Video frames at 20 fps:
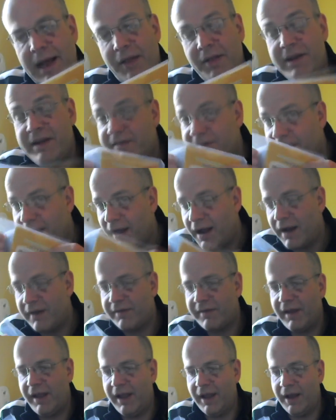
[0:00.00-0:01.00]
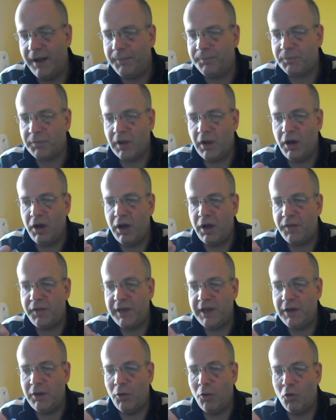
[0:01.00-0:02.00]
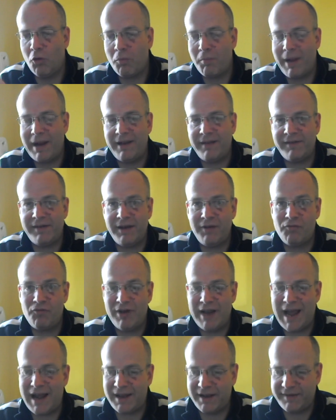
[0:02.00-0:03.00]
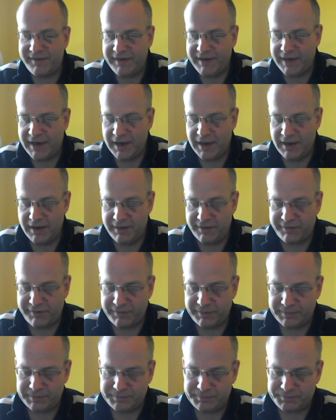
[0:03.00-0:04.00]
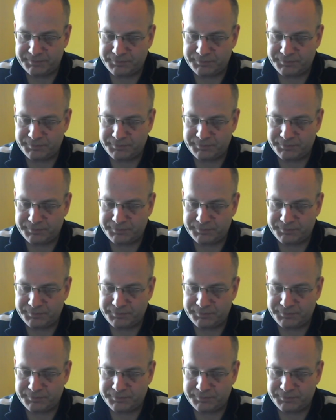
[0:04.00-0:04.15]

Now these cards here are the augmented reality cards,